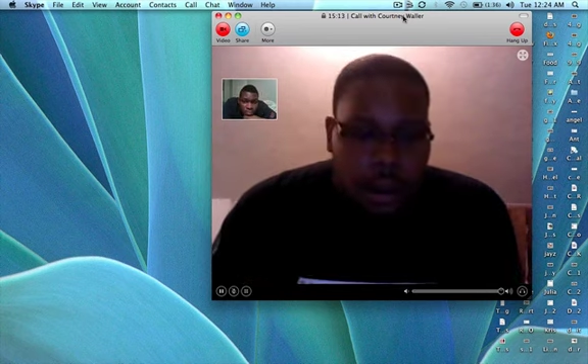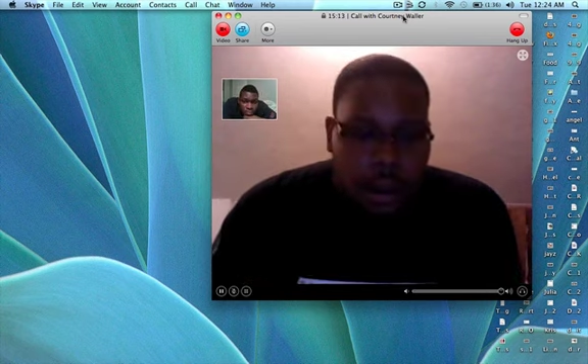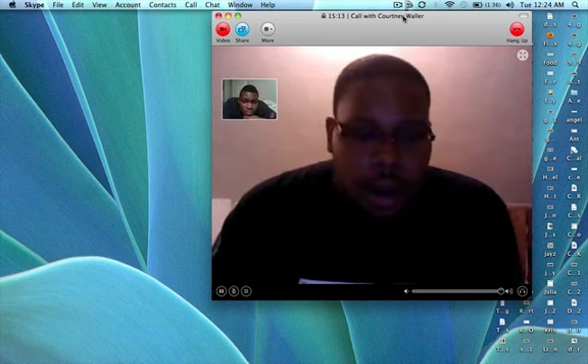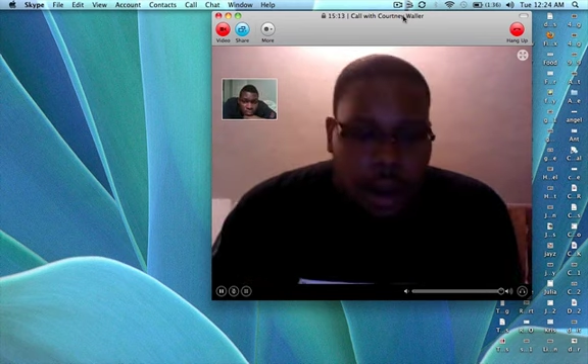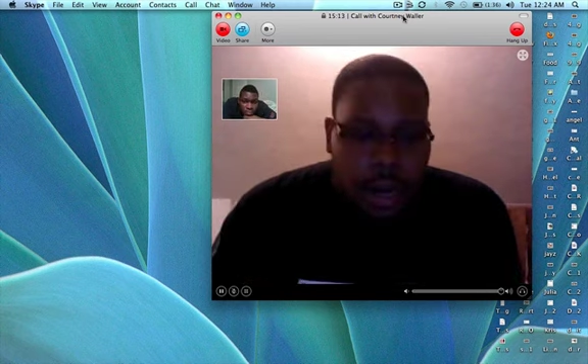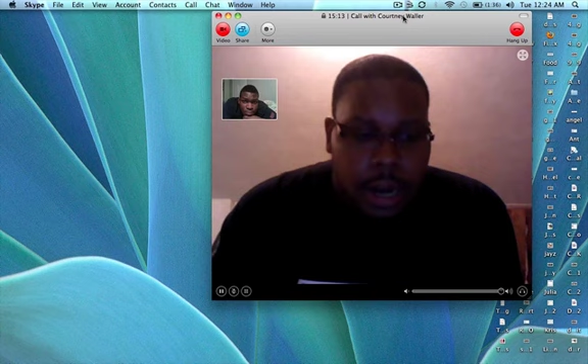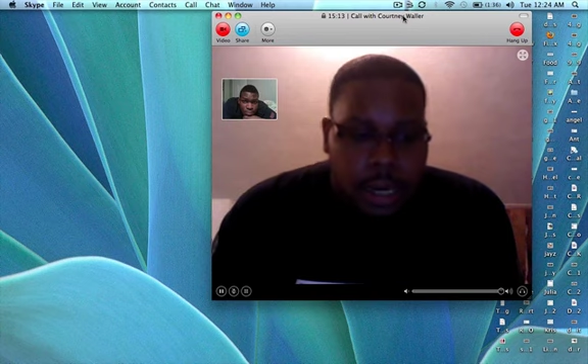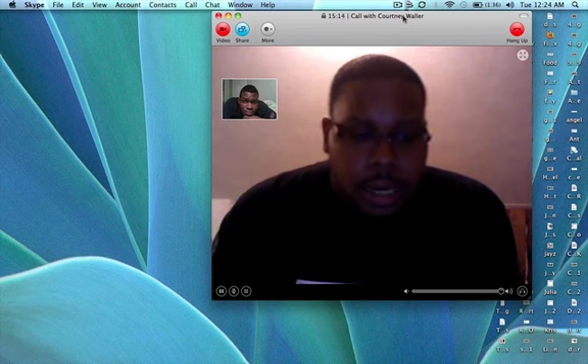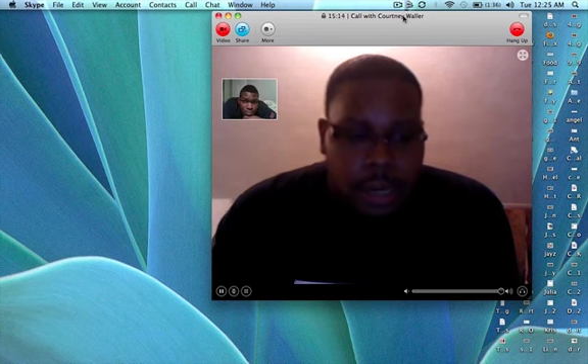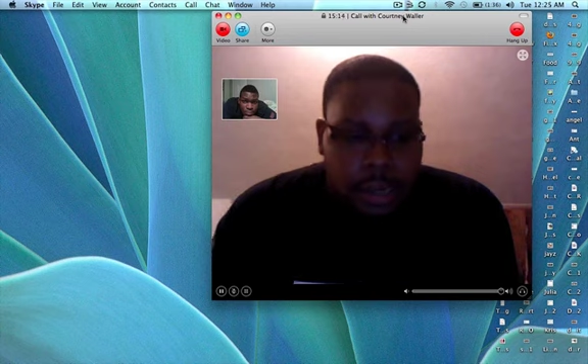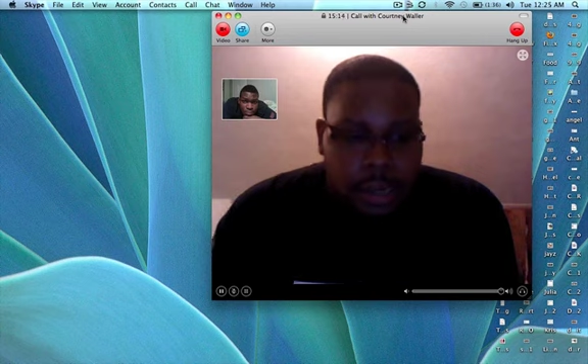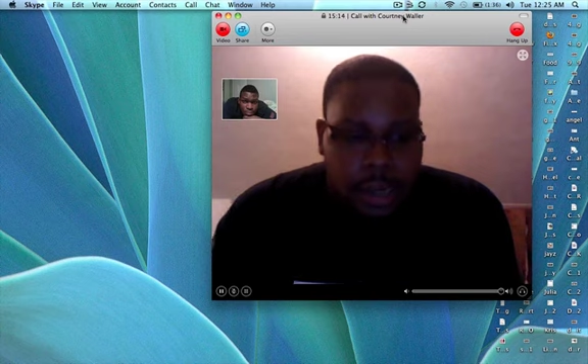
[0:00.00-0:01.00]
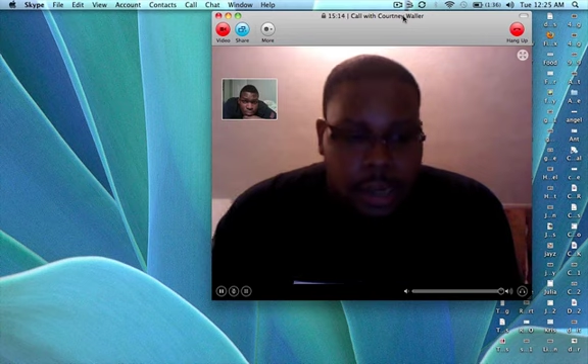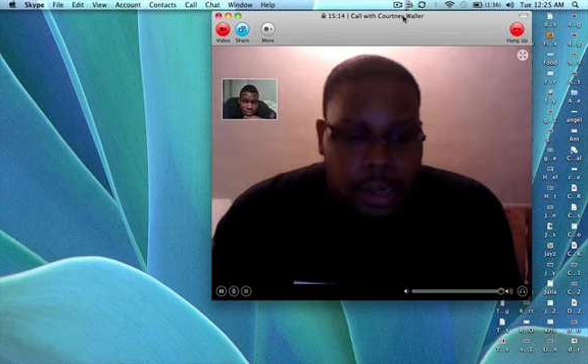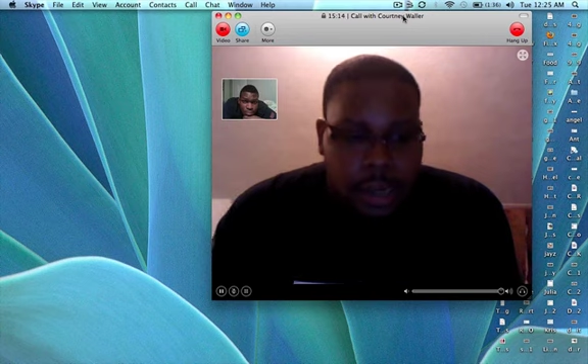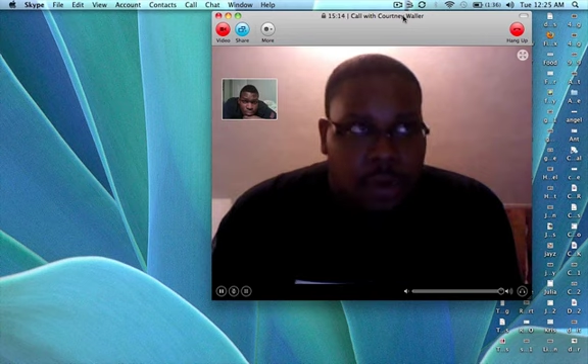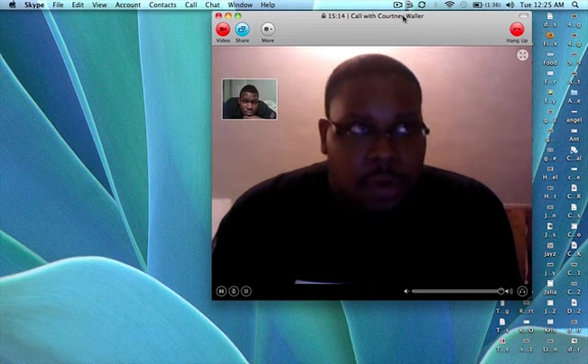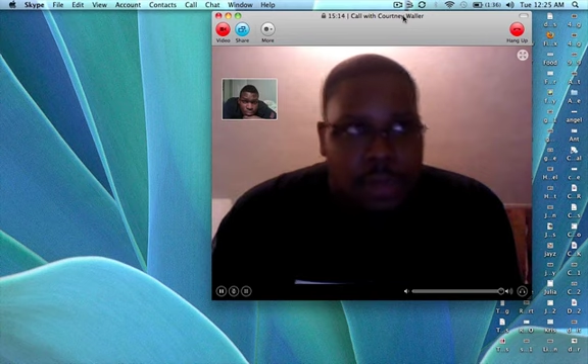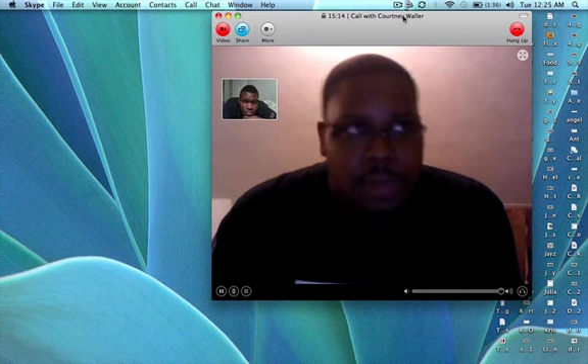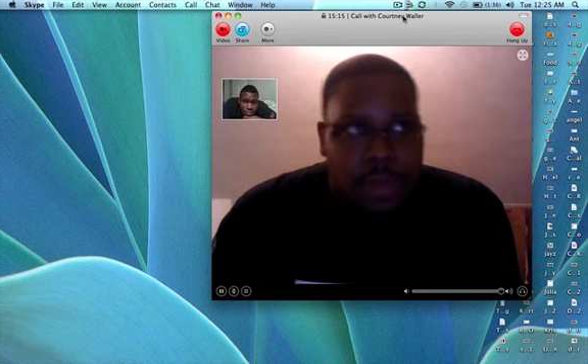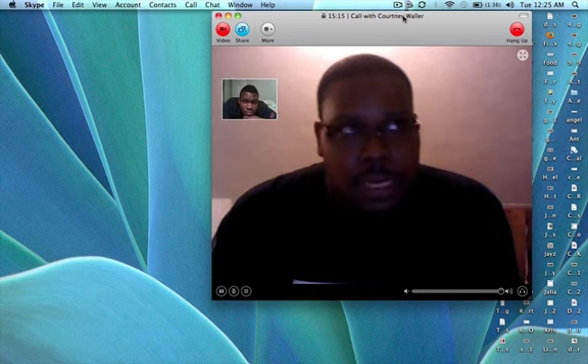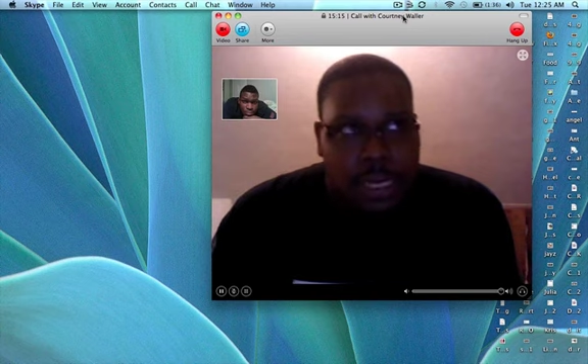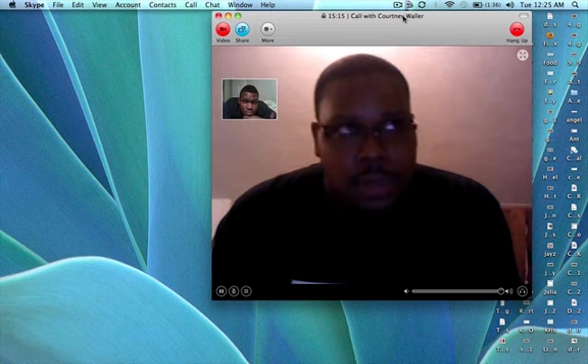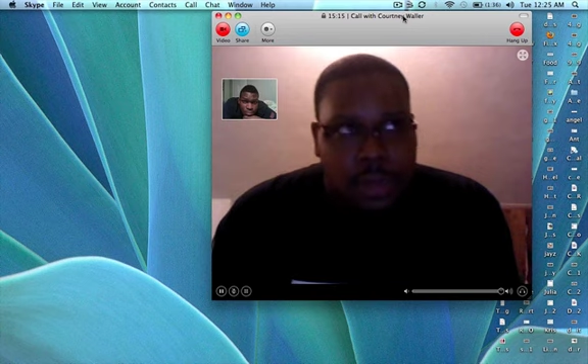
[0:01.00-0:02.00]
All right. I don't know if my
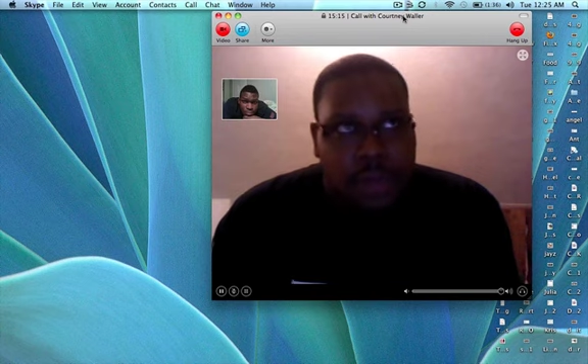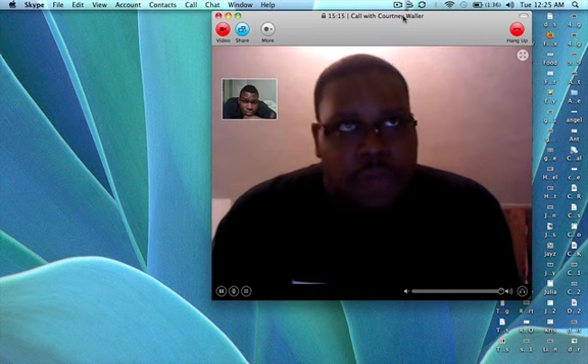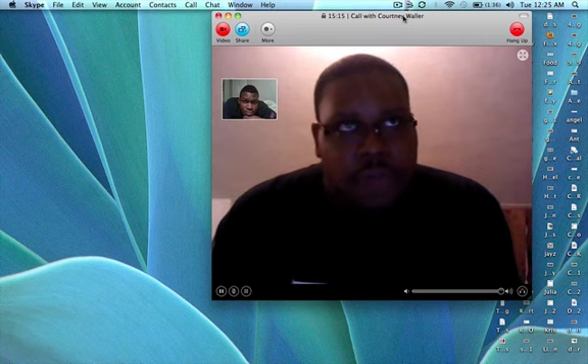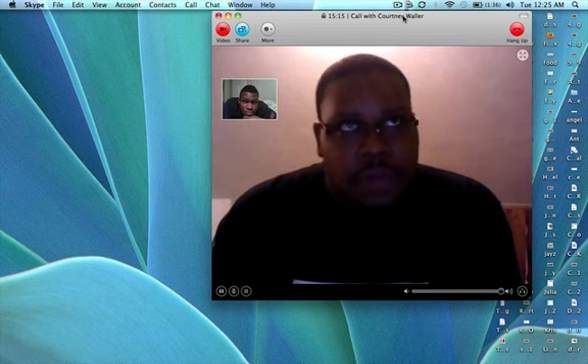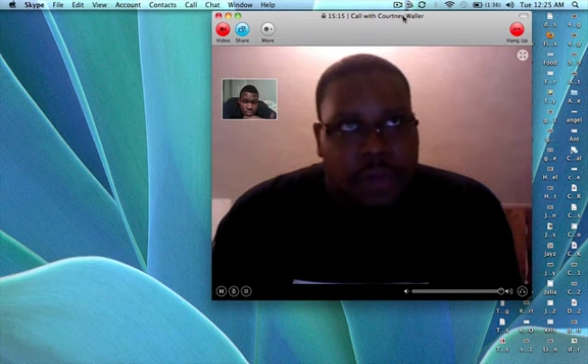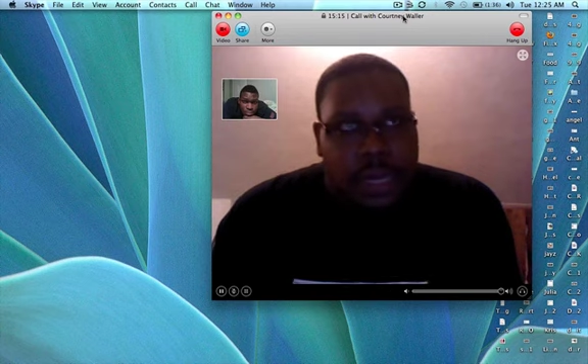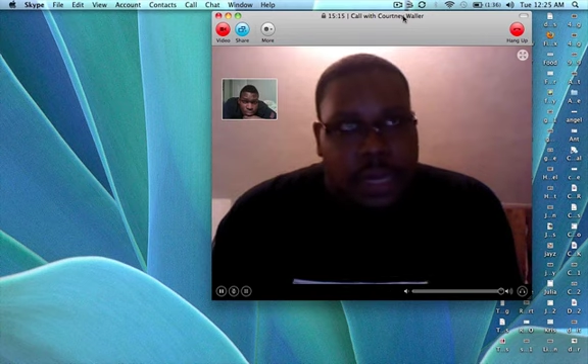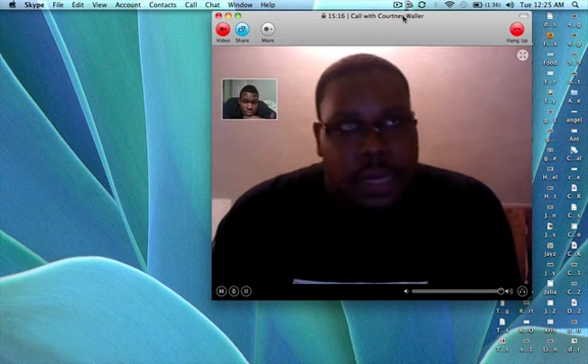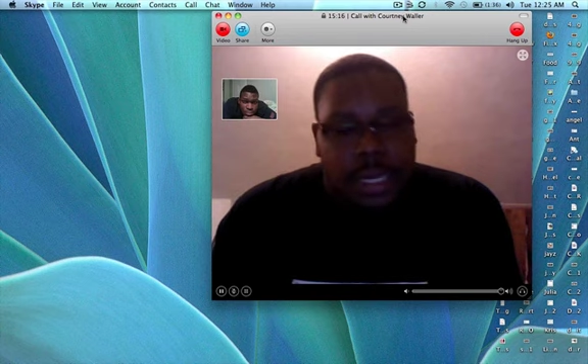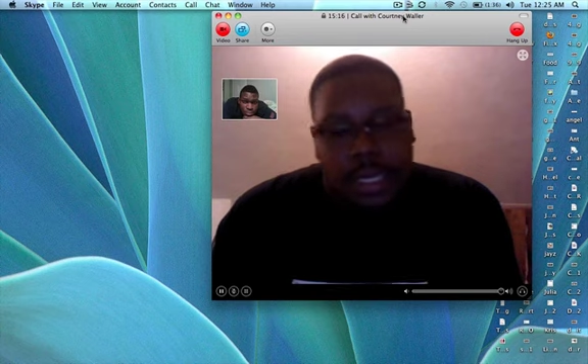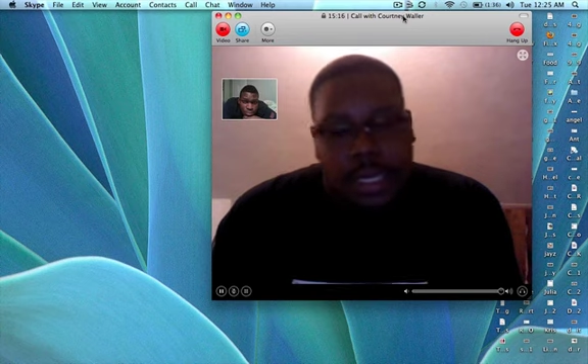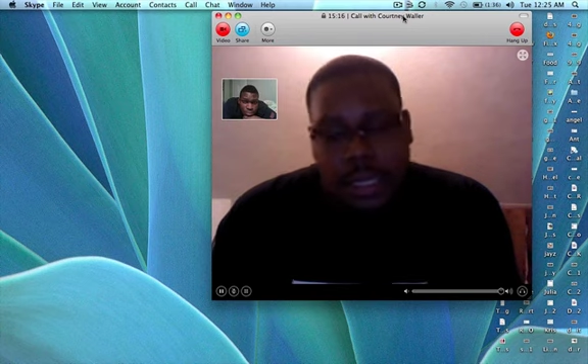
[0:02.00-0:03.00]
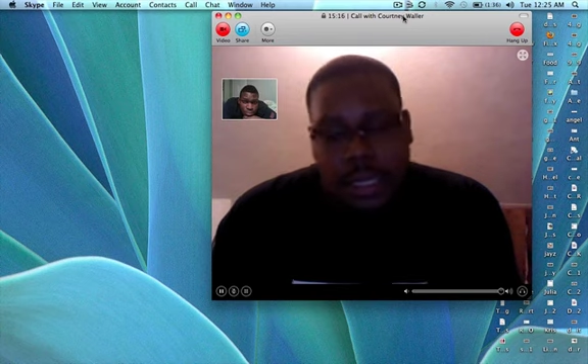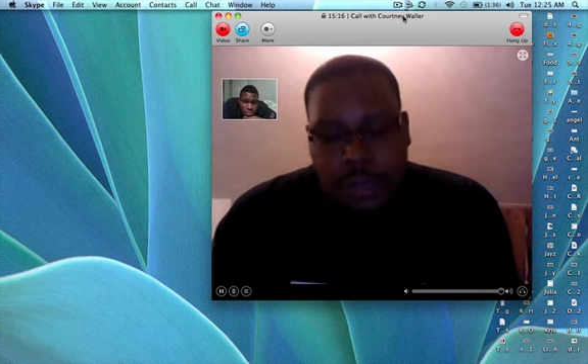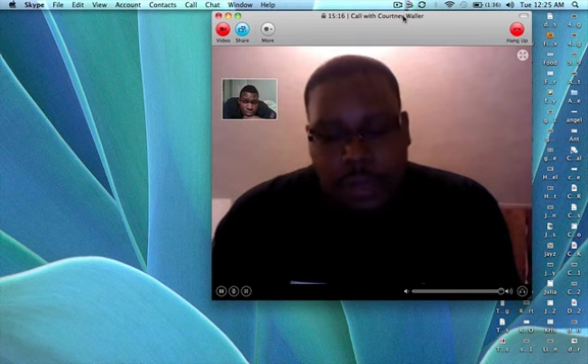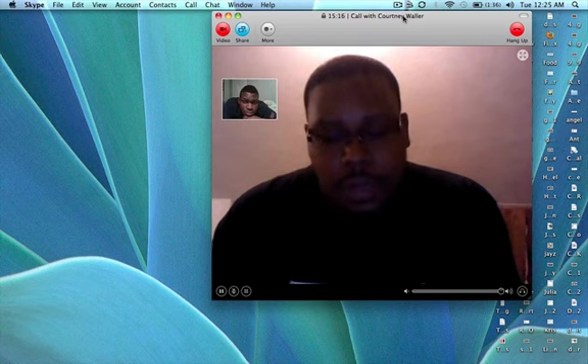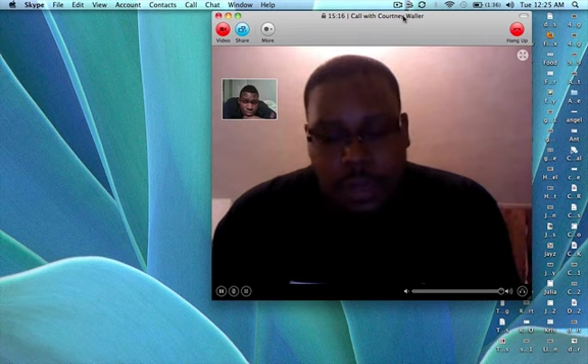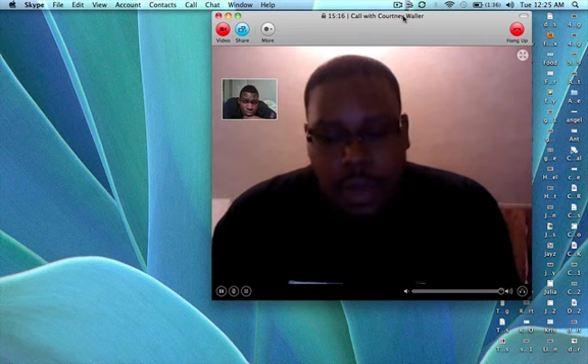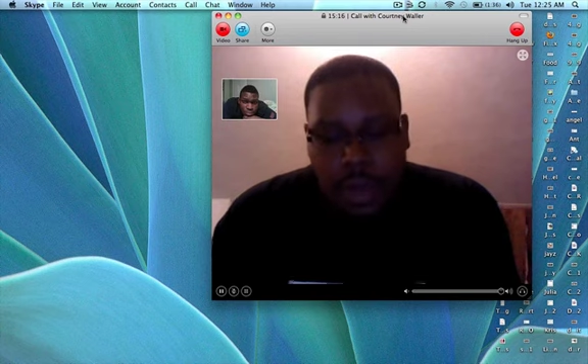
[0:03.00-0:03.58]
team will get mad for me discussing this, but